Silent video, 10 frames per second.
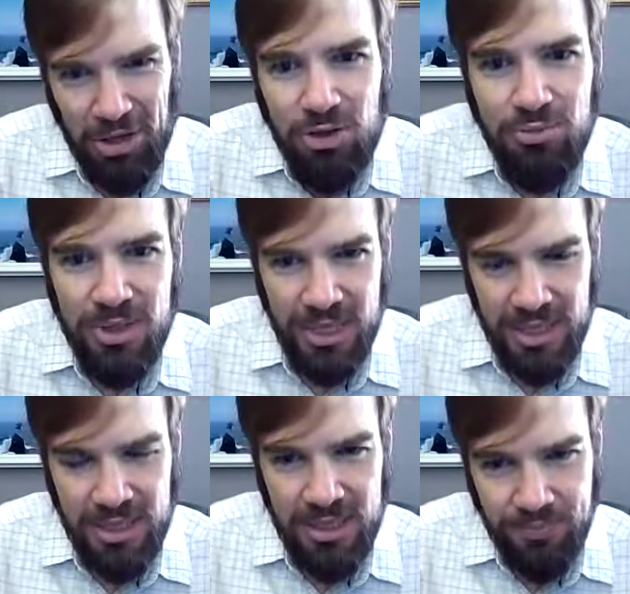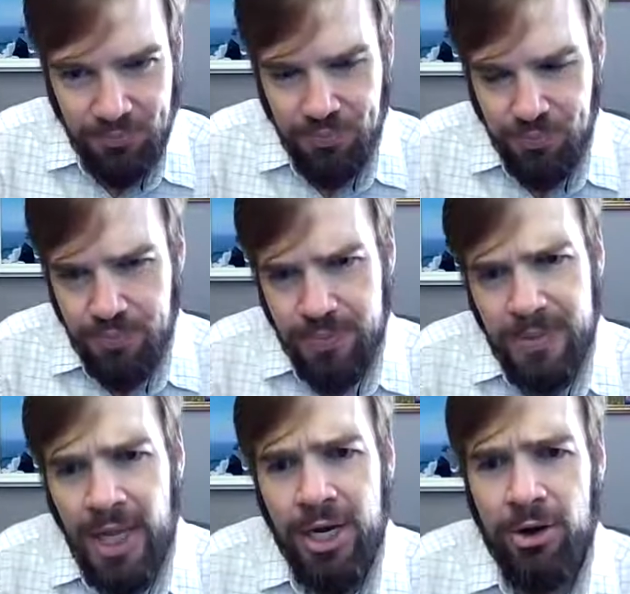humanness
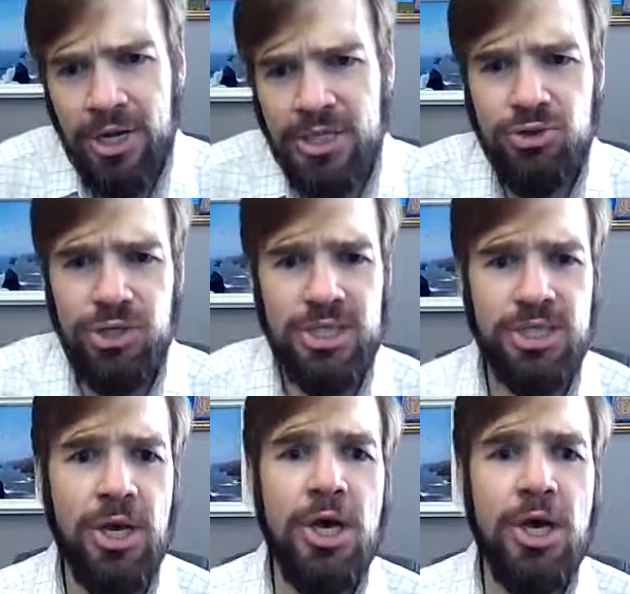and our histories.